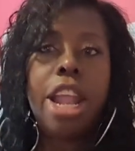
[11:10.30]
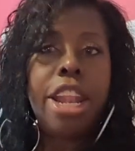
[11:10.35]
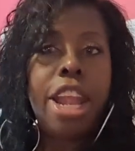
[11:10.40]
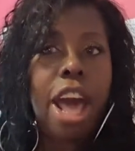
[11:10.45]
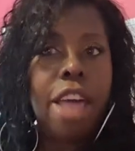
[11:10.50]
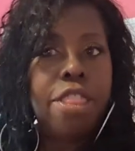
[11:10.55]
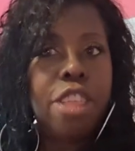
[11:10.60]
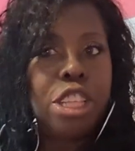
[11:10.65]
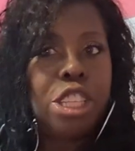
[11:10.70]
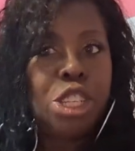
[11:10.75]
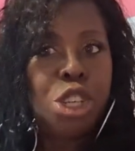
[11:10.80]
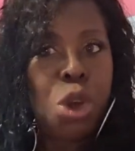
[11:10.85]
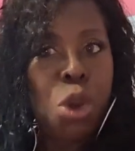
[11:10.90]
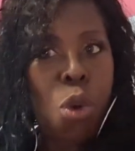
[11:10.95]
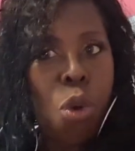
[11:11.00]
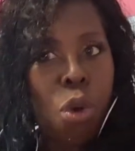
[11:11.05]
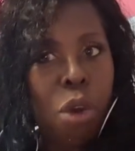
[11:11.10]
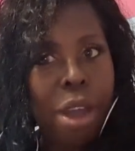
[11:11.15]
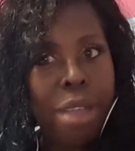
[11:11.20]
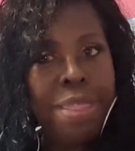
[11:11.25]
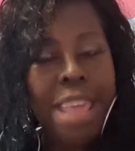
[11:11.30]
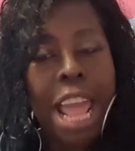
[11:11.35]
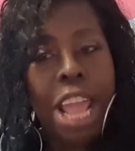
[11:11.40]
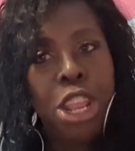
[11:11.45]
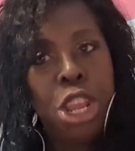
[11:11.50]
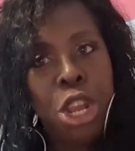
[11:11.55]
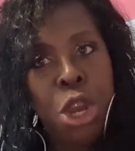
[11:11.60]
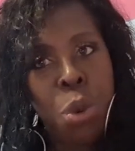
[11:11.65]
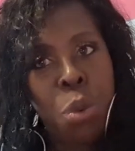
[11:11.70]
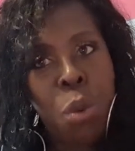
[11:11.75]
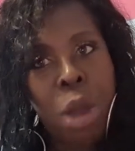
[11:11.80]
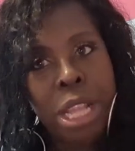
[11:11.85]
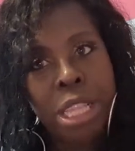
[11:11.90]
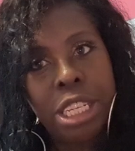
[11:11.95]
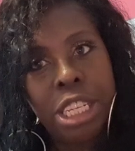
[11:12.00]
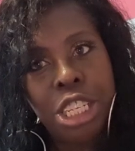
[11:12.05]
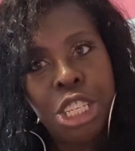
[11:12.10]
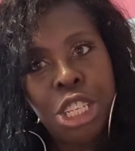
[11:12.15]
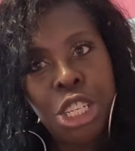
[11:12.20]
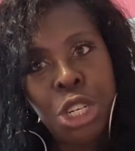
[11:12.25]
Another tour that you
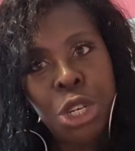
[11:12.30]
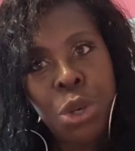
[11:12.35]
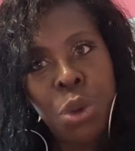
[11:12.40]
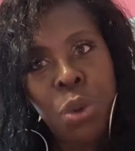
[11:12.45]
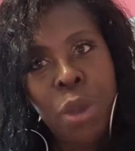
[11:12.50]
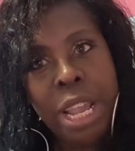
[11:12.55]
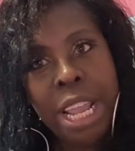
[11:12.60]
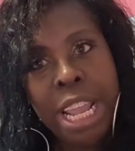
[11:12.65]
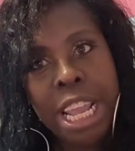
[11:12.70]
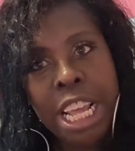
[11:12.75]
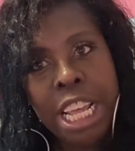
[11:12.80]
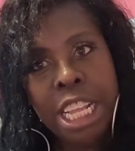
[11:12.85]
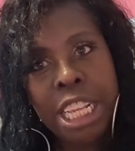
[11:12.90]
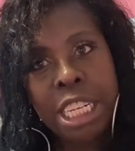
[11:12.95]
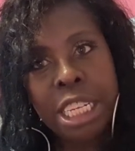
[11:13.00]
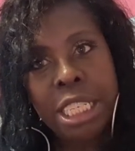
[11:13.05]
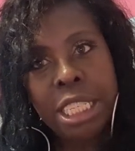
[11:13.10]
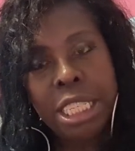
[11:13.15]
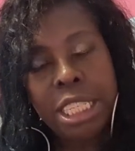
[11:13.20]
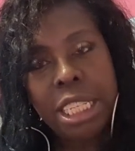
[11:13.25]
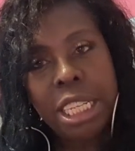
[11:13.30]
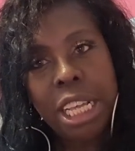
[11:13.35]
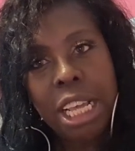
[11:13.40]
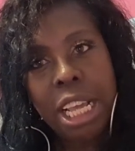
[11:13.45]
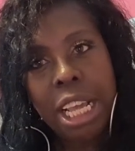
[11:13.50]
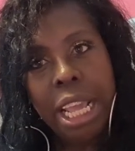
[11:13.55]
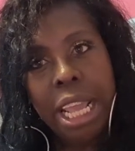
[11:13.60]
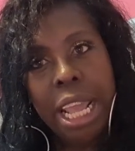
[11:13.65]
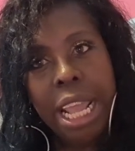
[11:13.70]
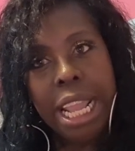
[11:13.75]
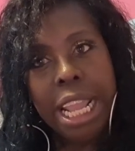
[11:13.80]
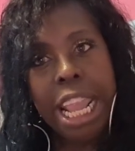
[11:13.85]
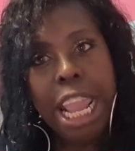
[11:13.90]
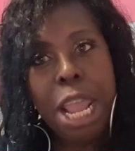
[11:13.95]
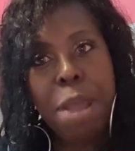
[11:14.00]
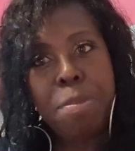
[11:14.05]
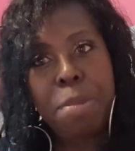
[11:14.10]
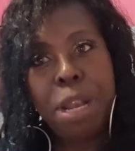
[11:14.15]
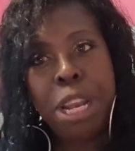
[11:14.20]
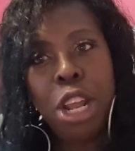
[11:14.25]
want to do is
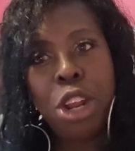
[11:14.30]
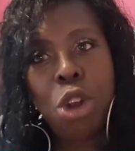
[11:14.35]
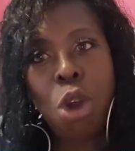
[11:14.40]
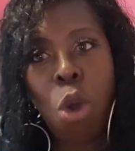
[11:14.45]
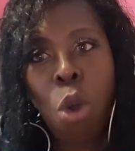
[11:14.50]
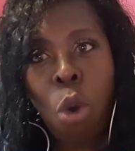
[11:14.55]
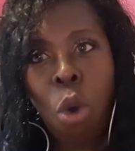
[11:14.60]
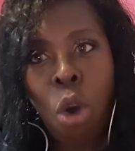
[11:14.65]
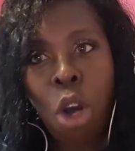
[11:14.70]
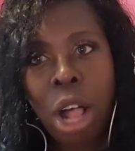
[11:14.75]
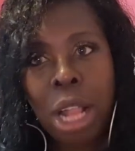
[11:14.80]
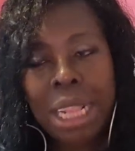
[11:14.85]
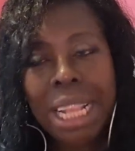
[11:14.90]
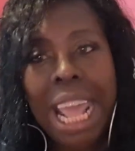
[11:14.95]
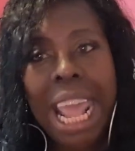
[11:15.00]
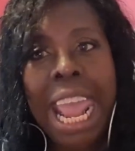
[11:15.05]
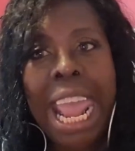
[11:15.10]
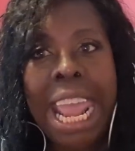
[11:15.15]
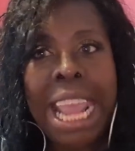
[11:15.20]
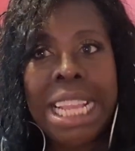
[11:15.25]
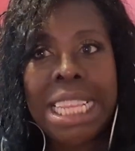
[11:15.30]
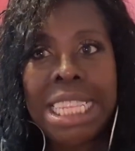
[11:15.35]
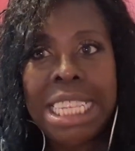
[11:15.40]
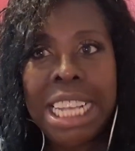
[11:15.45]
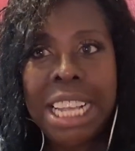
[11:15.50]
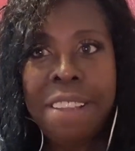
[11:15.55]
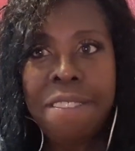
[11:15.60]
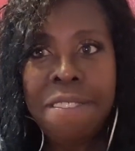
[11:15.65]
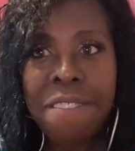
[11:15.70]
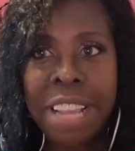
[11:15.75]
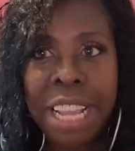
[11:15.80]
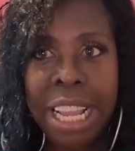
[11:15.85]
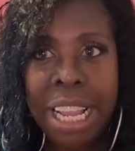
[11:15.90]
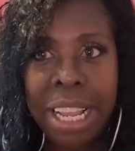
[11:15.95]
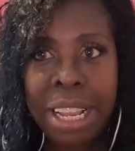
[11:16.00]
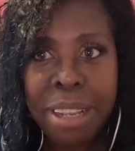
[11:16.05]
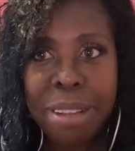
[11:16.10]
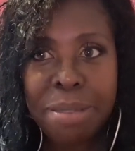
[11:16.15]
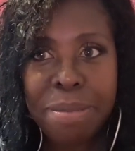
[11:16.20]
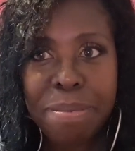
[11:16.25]
keeping it all
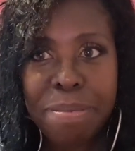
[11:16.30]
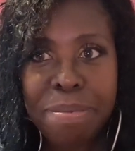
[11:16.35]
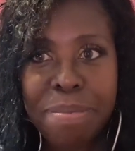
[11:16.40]
ATV.